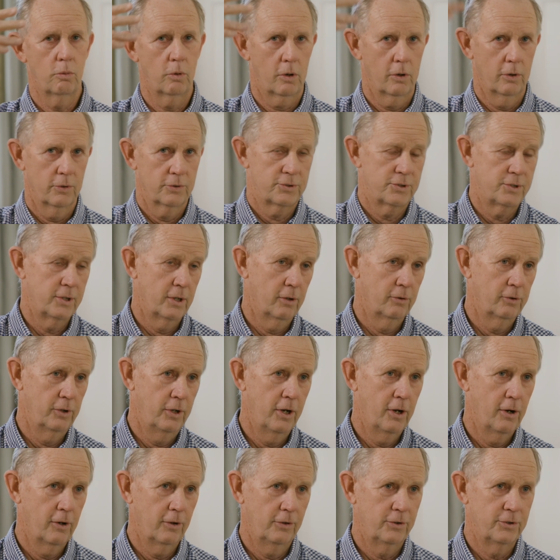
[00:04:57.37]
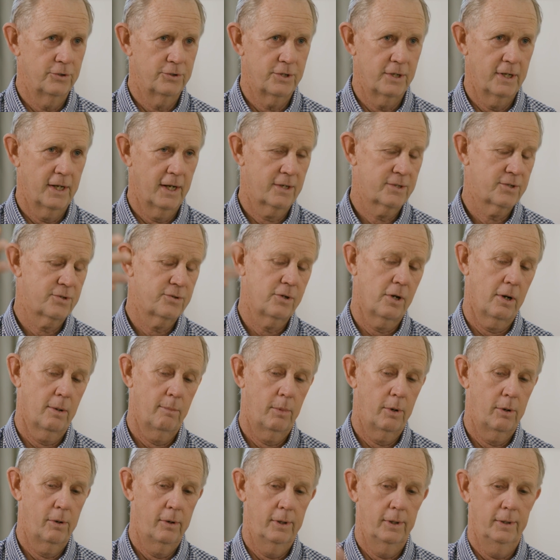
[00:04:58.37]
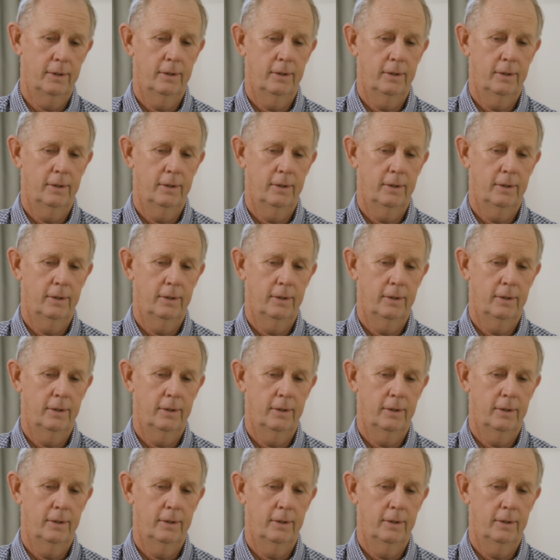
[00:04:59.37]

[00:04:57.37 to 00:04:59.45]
We're going to sell yearlings next summer.